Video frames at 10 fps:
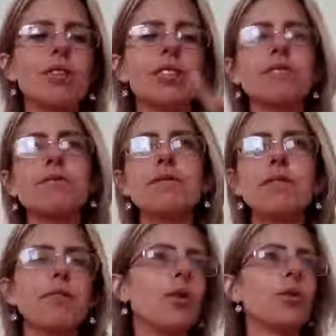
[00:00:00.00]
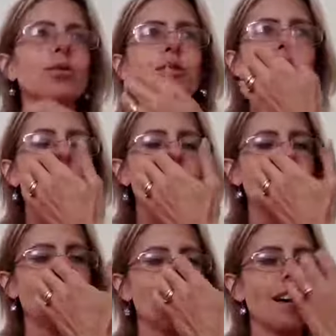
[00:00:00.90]
all the photos
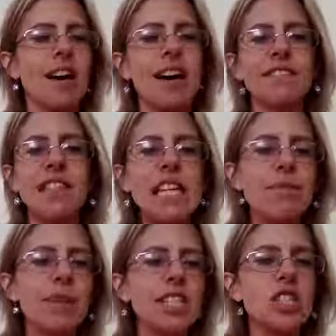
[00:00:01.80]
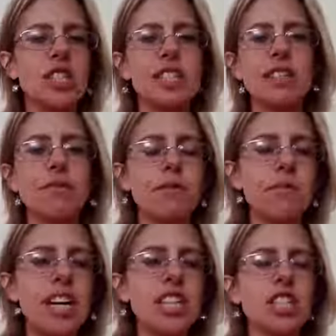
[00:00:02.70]
and the images, the
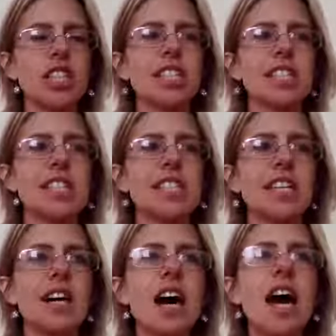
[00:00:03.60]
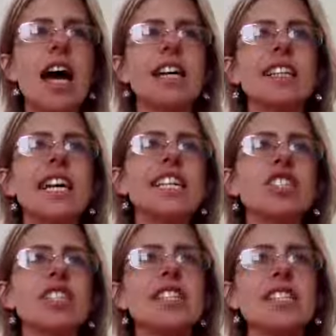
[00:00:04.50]
information.
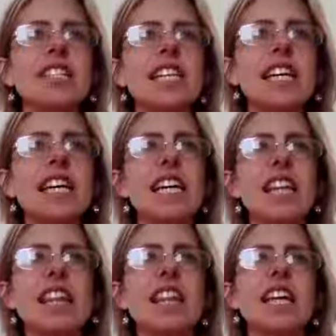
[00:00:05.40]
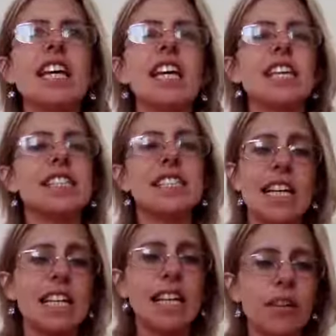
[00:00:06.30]
They just see the
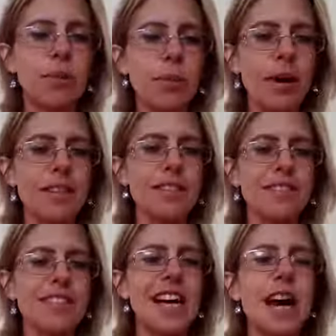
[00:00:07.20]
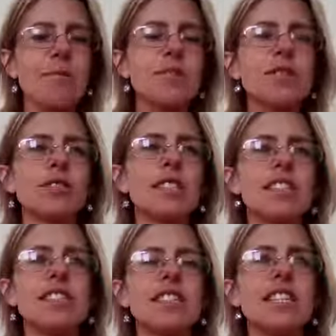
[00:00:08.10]
technical parts of them. So
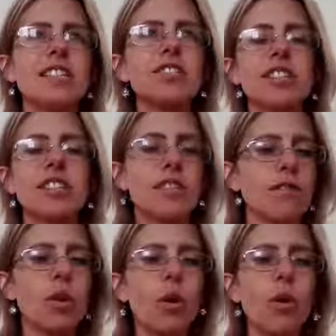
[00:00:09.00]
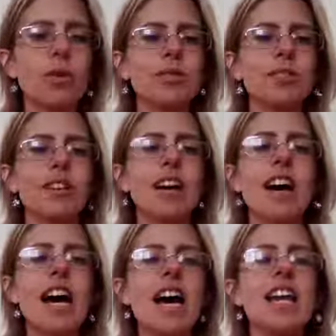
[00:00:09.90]
they see strings of code,
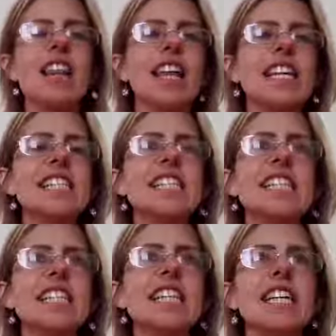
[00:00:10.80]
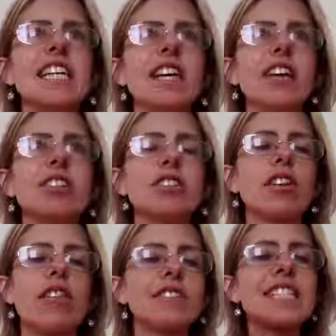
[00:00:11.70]
they see a lot
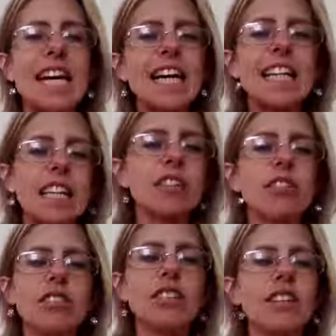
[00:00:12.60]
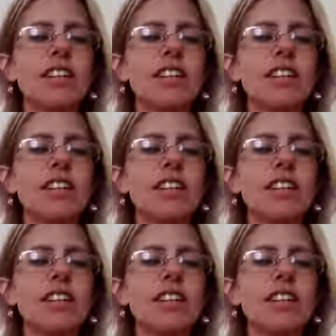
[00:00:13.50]
of technical